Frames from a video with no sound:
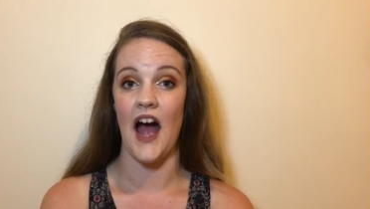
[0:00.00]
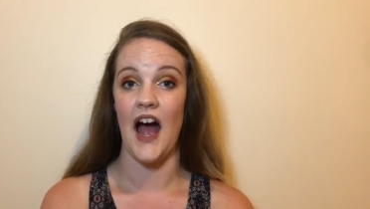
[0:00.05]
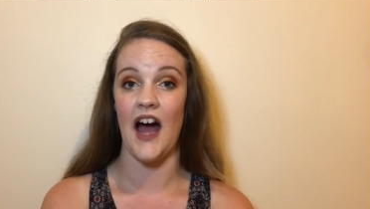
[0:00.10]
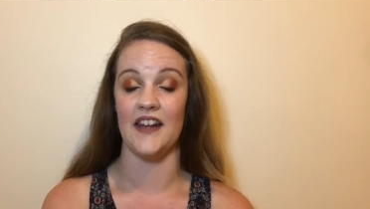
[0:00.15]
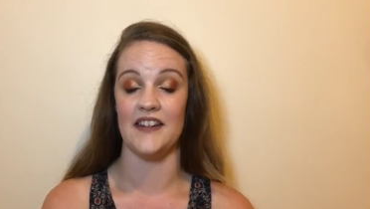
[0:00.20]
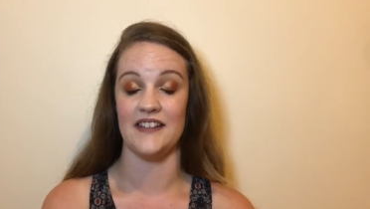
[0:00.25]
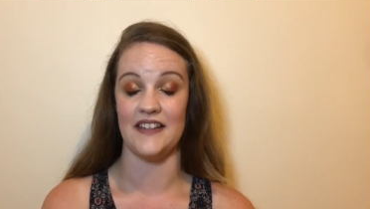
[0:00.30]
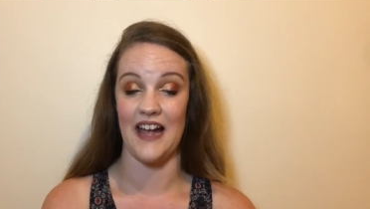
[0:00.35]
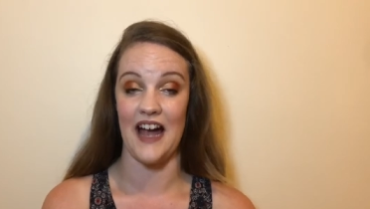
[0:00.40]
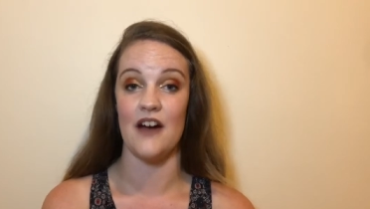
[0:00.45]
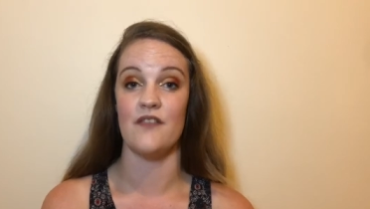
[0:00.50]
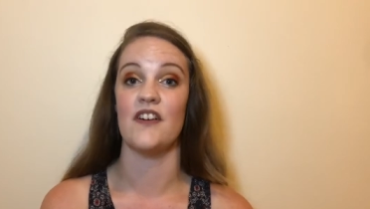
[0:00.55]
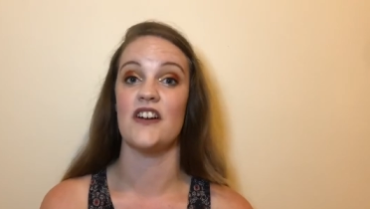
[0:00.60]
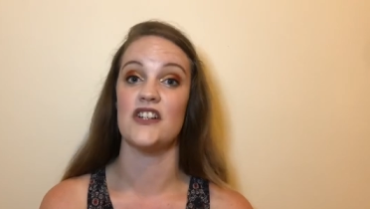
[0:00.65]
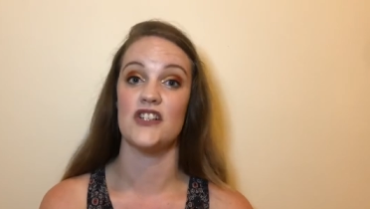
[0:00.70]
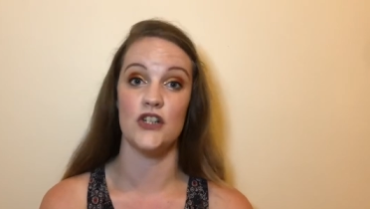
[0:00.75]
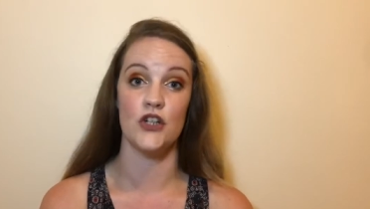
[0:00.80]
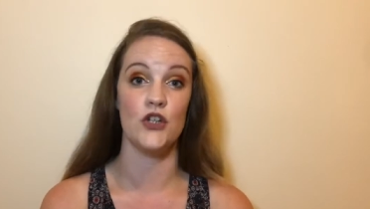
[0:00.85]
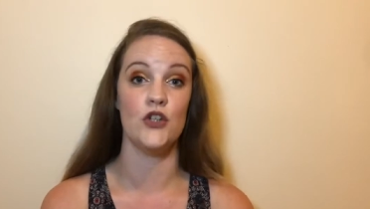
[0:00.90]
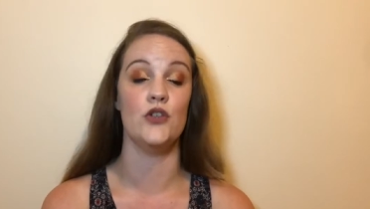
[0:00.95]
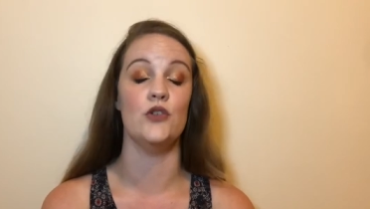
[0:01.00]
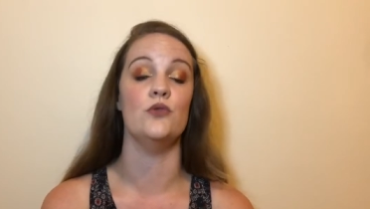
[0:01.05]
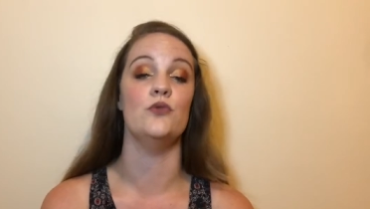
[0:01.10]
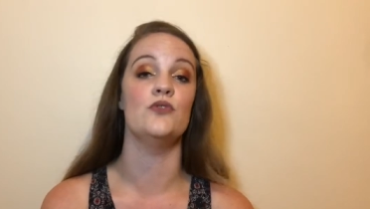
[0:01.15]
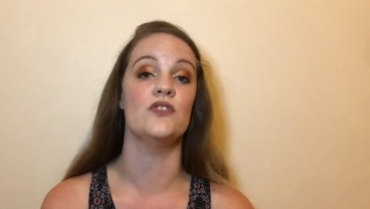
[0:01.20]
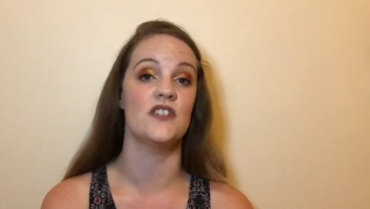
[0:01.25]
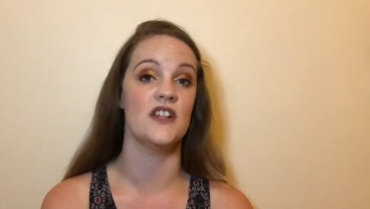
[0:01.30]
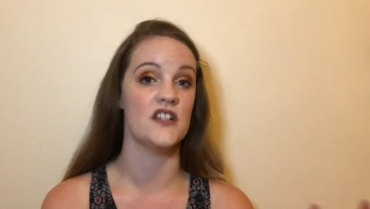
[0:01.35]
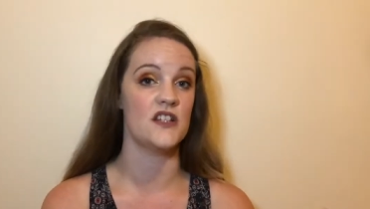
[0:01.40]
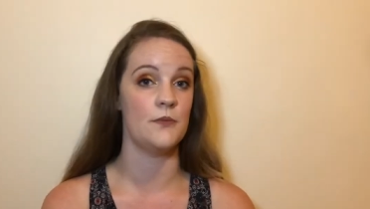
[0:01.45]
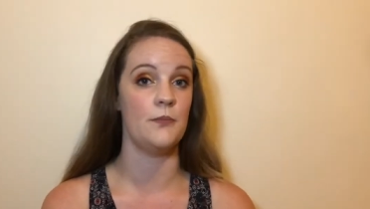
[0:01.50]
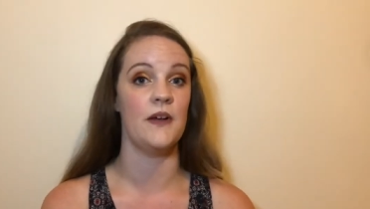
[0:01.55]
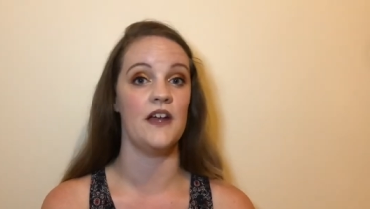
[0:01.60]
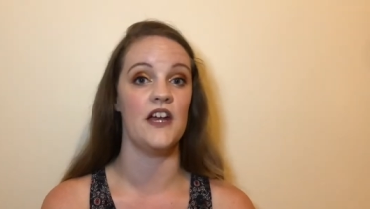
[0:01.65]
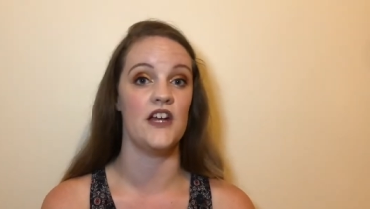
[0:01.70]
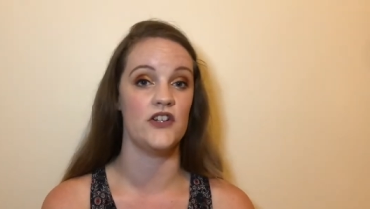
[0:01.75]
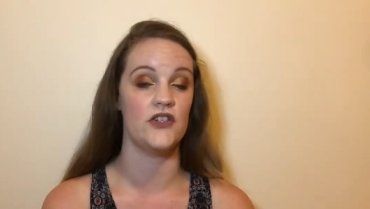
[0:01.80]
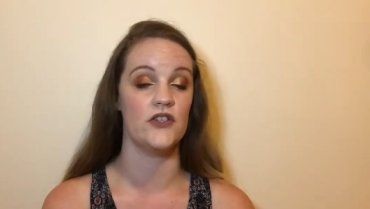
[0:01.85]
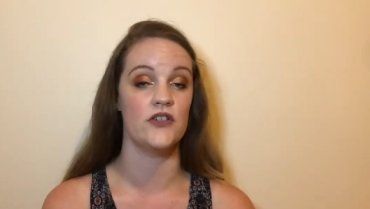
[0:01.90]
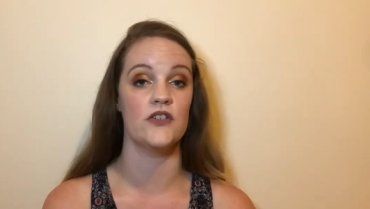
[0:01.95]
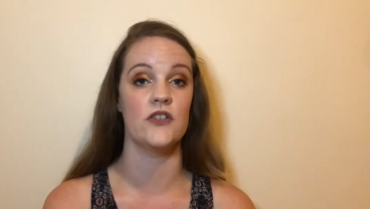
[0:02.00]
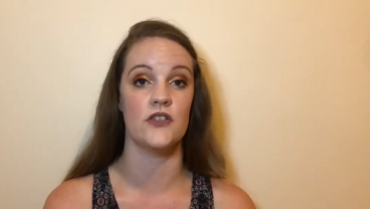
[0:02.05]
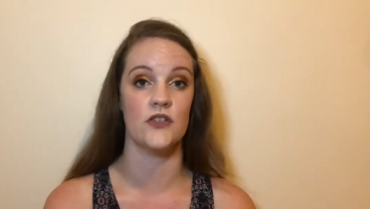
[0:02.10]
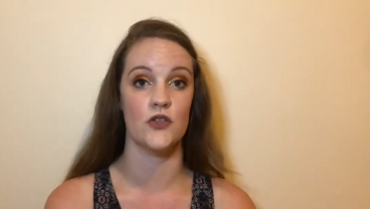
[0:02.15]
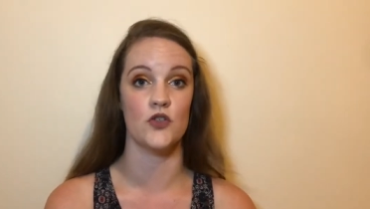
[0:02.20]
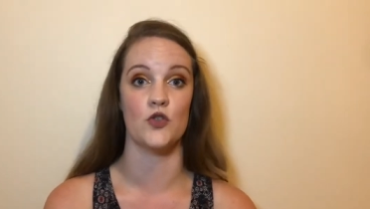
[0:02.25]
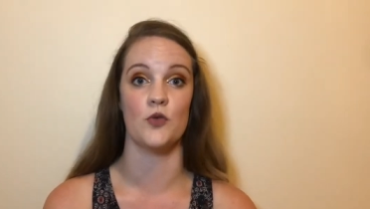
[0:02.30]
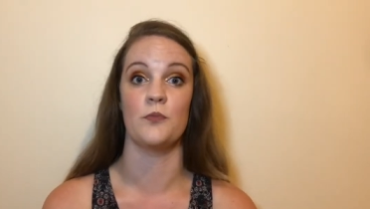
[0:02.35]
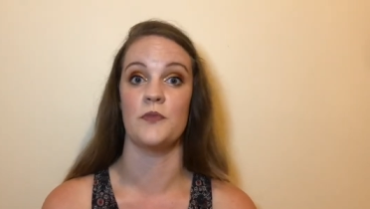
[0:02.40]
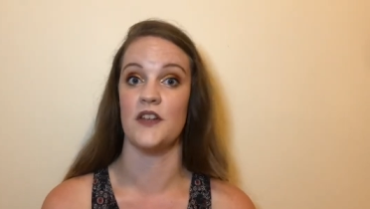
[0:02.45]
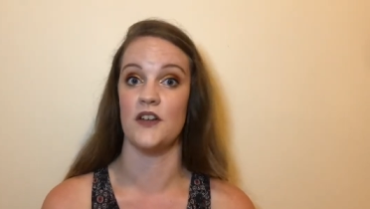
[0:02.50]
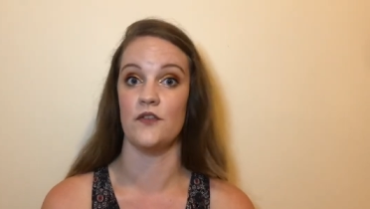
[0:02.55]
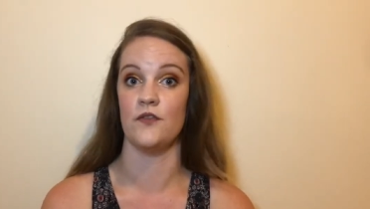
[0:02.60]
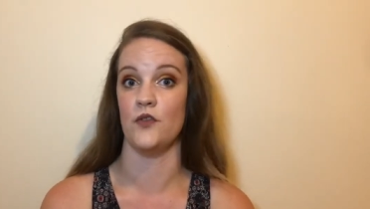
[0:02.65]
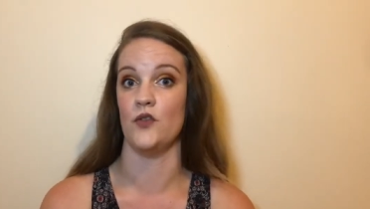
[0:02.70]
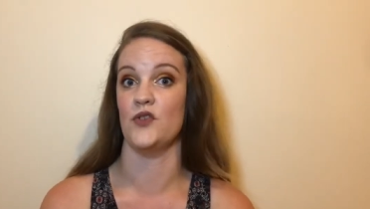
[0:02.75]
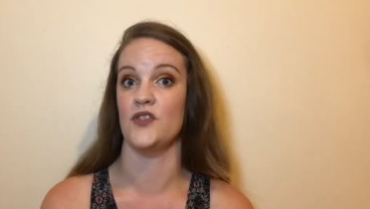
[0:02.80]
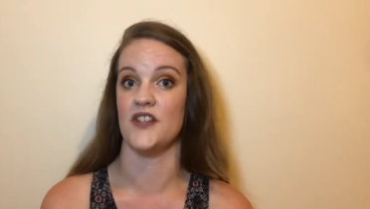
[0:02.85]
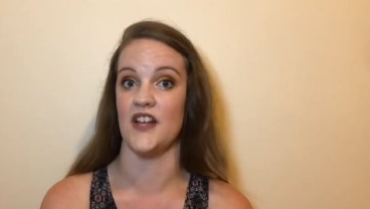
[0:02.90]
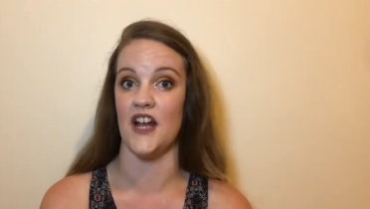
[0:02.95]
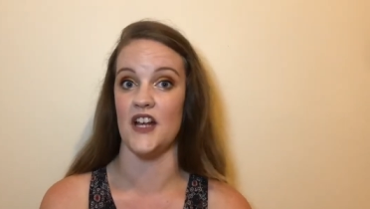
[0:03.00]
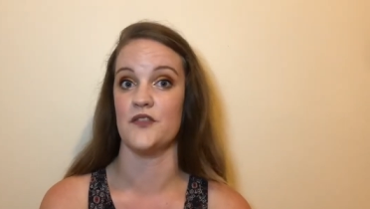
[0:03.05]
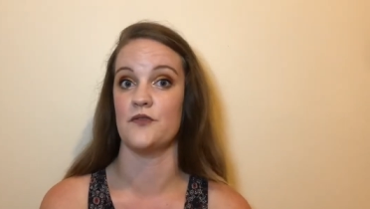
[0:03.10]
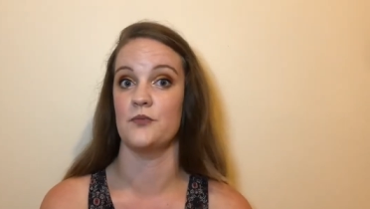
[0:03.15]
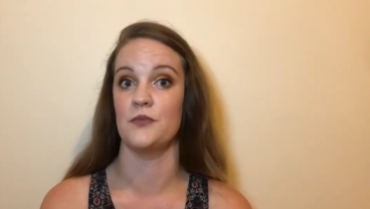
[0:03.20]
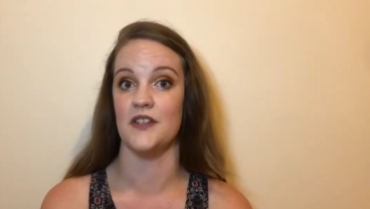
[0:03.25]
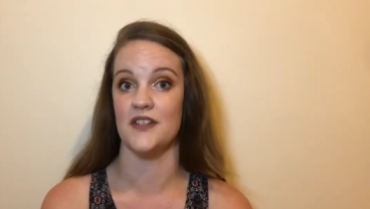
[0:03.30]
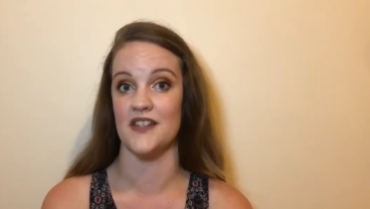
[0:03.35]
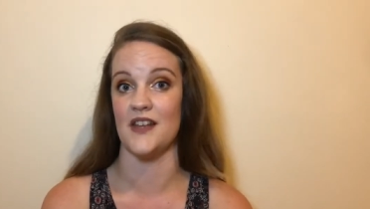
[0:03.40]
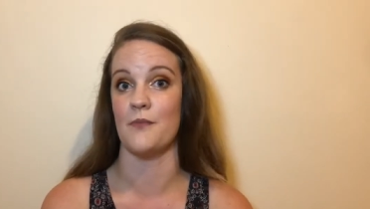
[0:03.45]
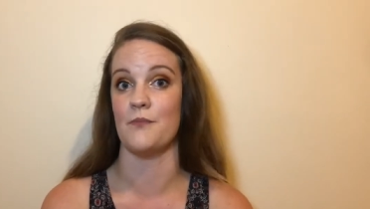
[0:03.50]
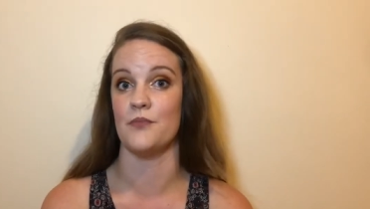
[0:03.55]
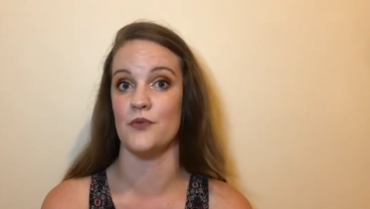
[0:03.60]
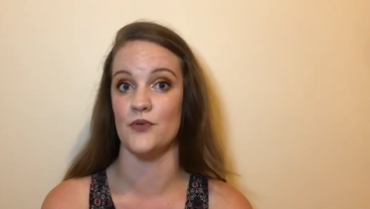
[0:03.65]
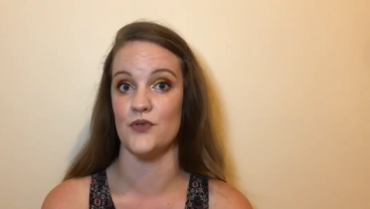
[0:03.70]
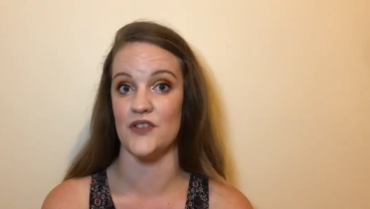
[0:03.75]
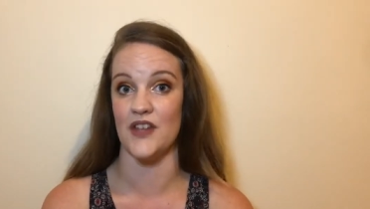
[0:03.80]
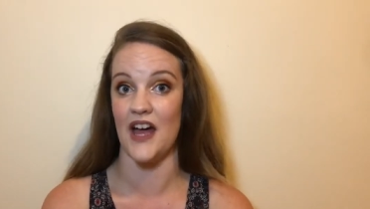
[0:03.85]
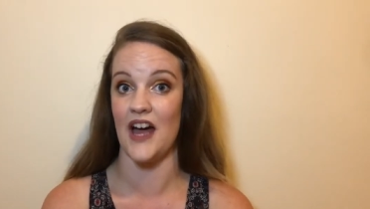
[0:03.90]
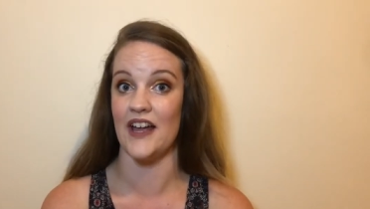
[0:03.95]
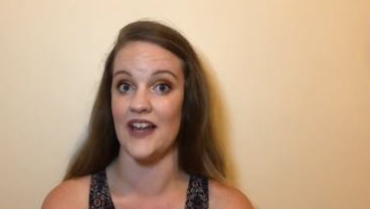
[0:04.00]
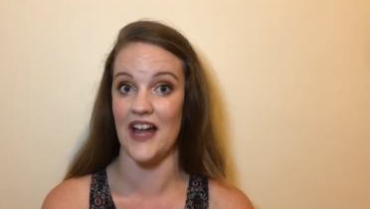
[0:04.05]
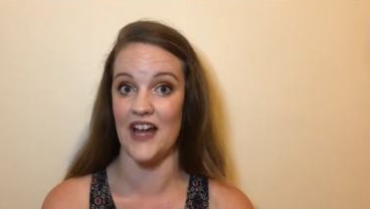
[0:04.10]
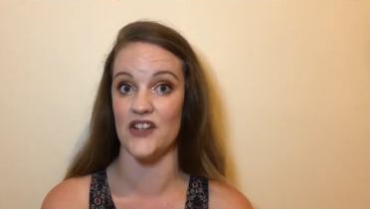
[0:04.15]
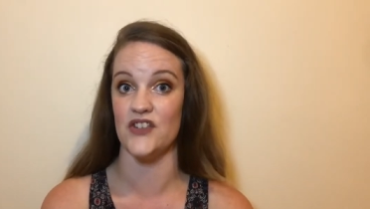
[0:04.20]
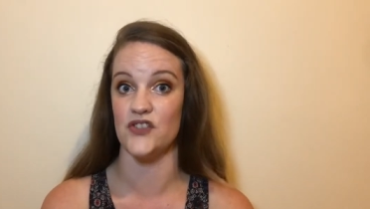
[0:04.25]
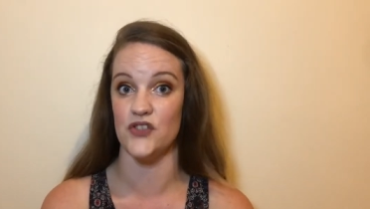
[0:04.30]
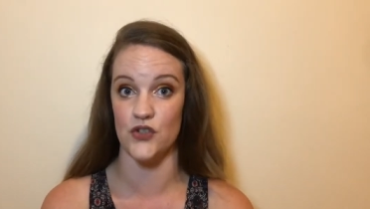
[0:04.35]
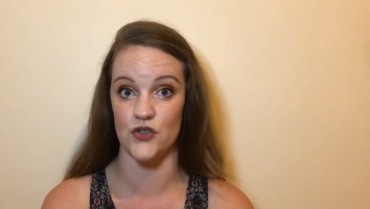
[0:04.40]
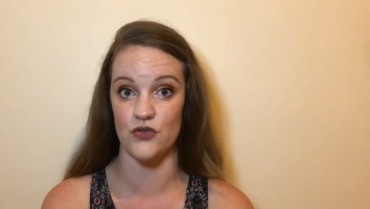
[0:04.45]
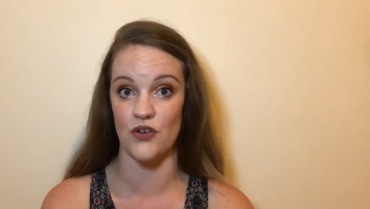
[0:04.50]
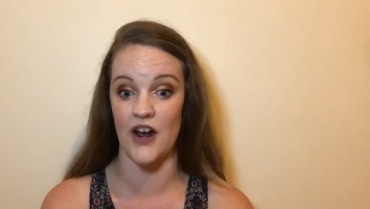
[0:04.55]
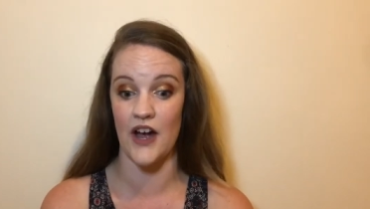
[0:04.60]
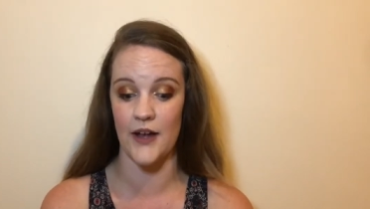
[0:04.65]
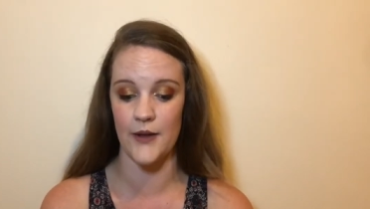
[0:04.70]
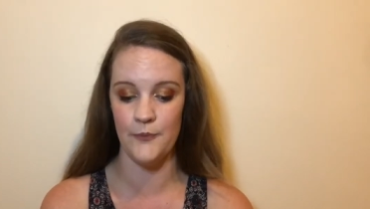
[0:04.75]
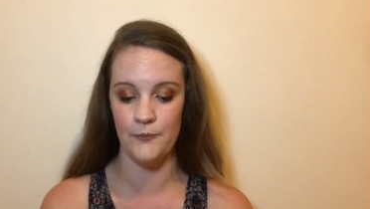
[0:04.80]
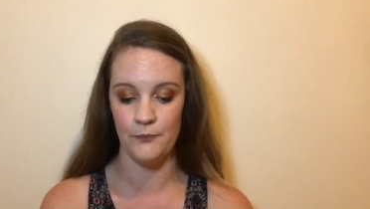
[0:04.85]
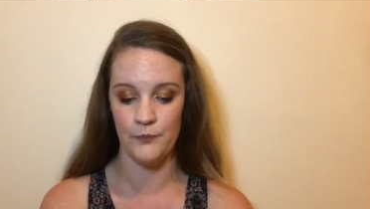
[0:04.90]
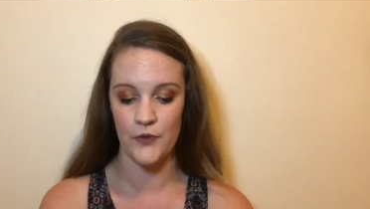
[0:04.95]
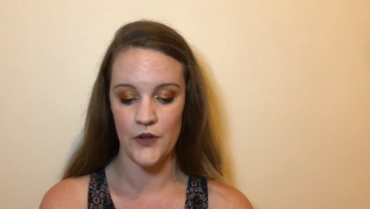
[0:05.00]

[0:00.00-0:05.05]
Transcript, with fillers: and I have actually used it to purchase something full size from the samples that I had to try.